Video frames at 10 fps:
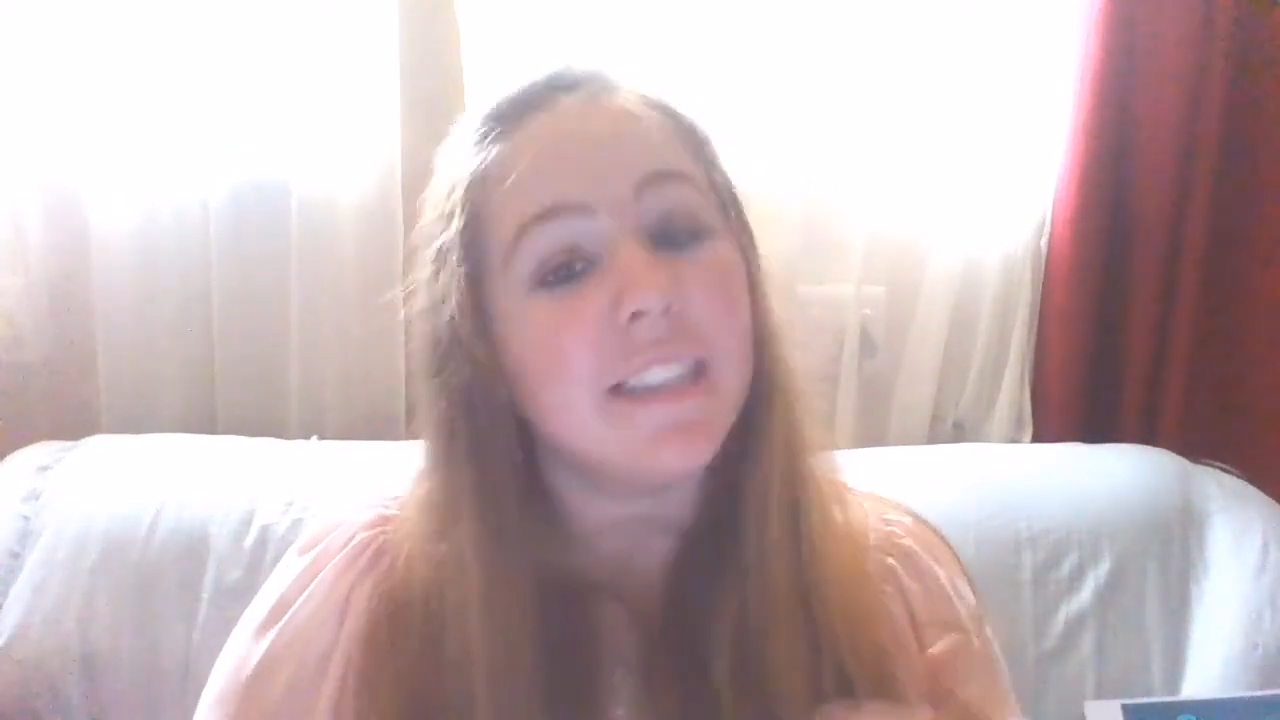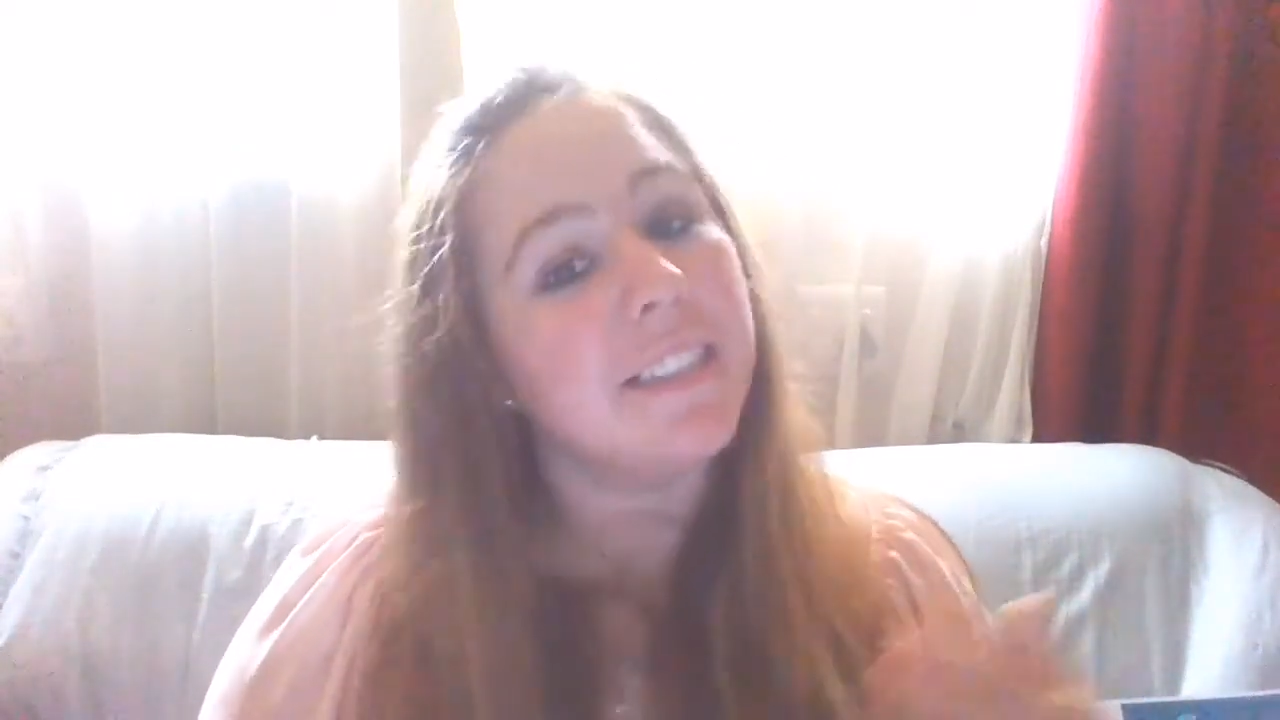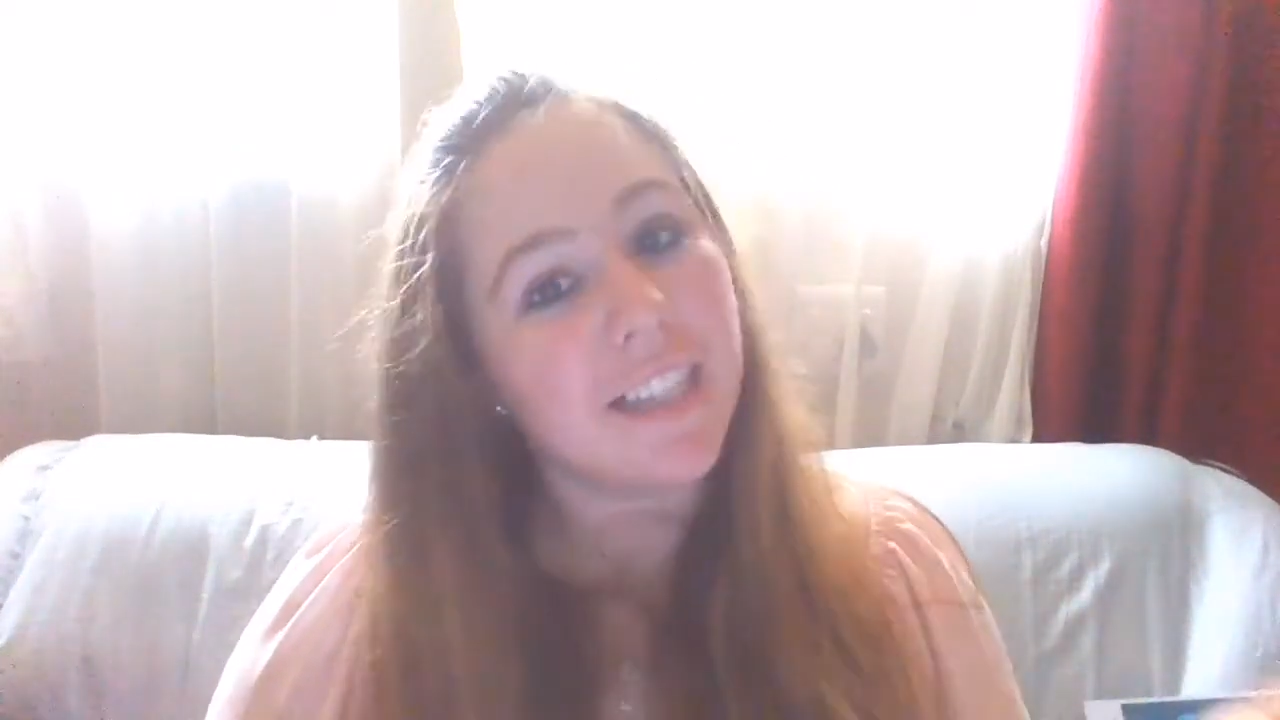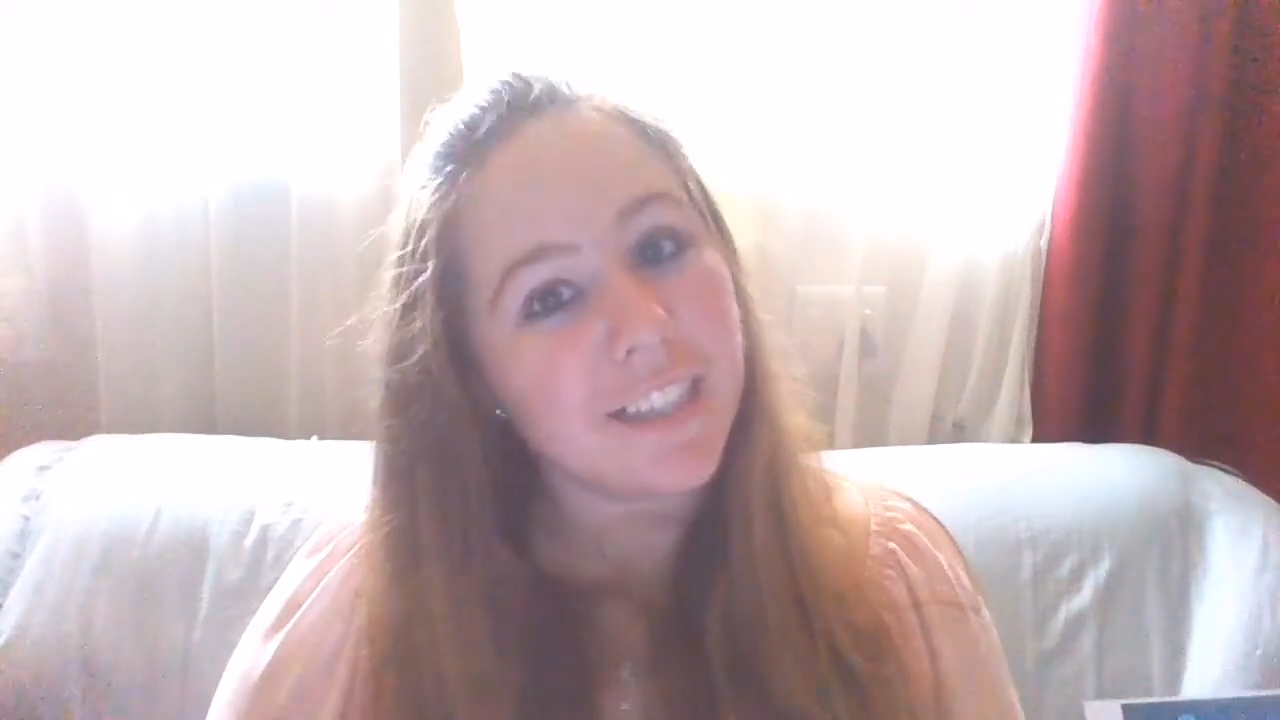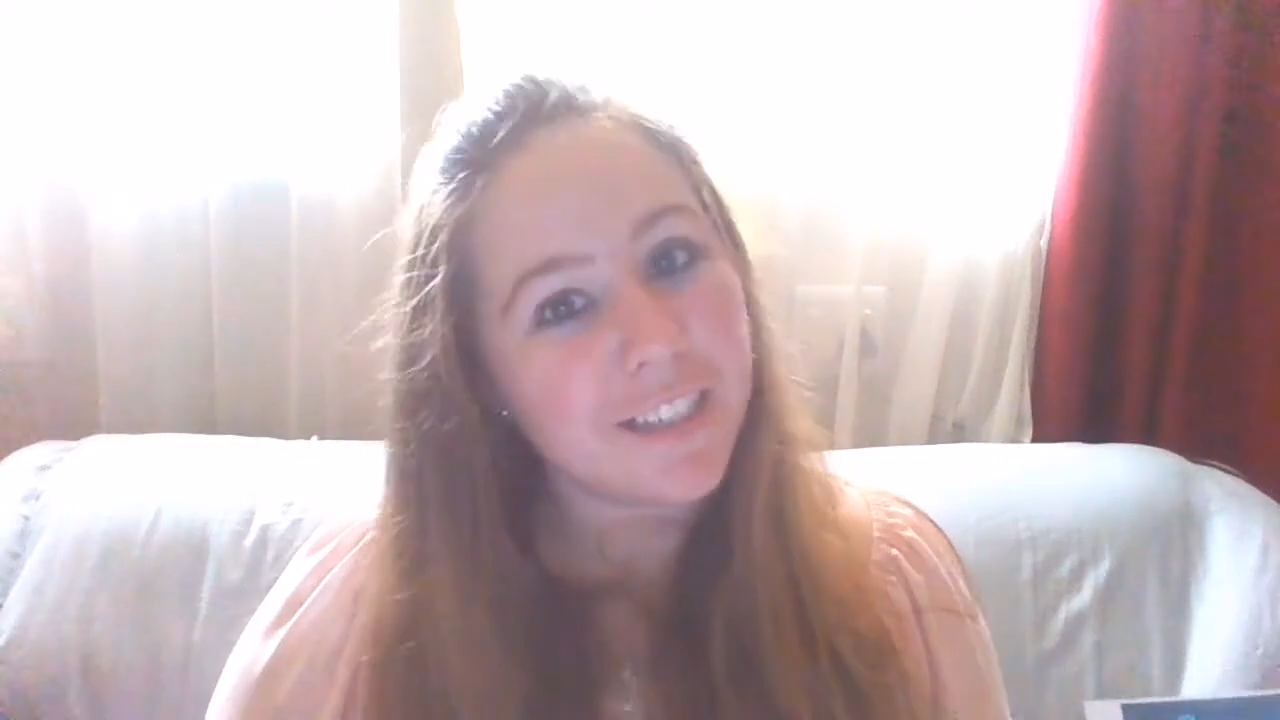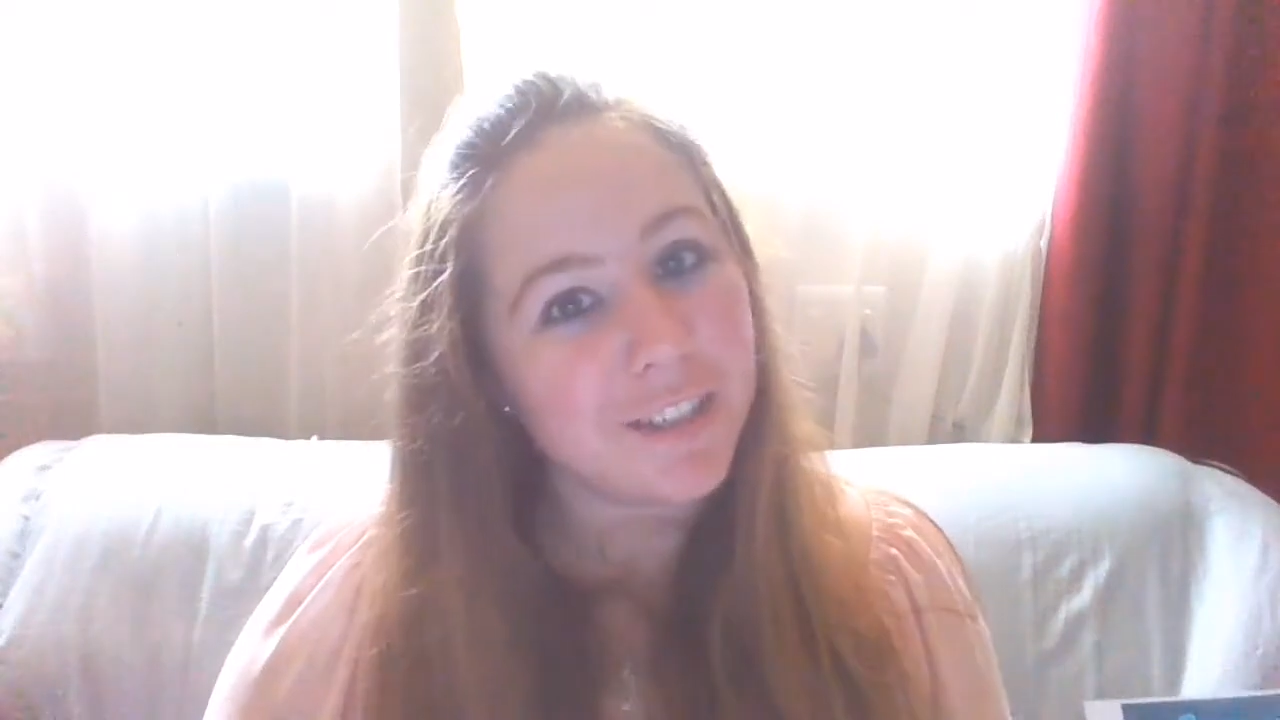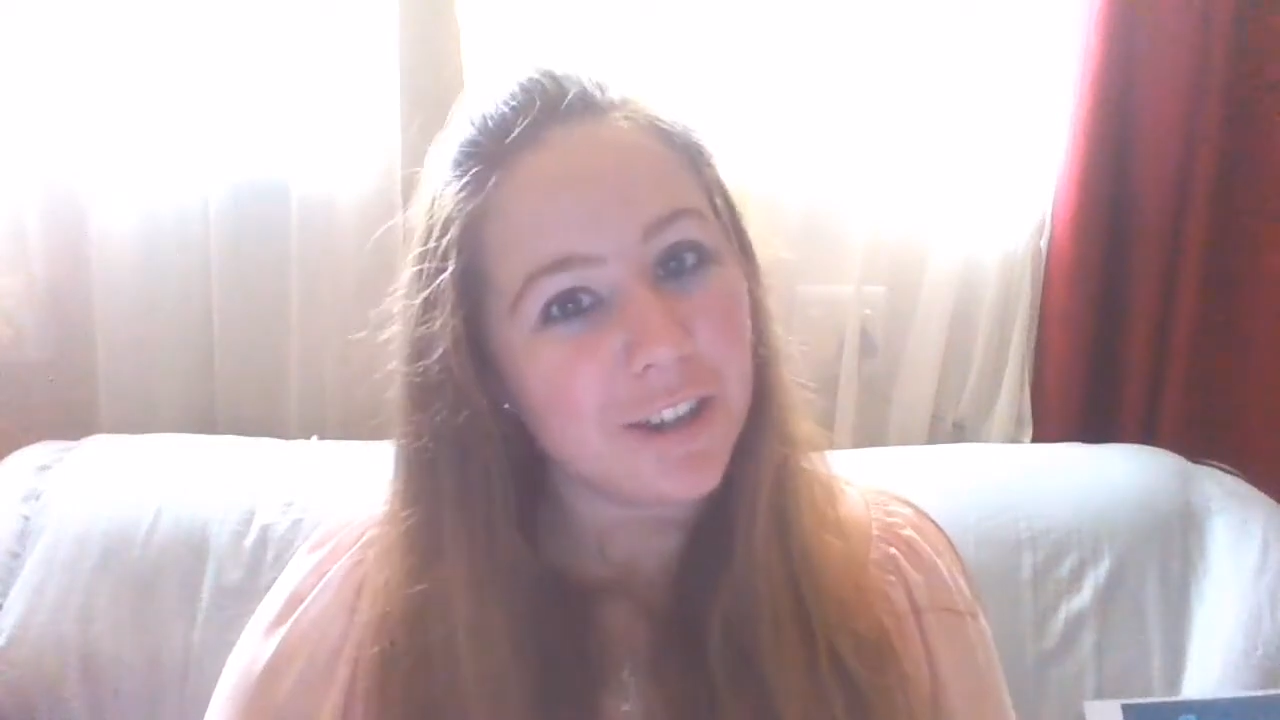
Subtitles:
such as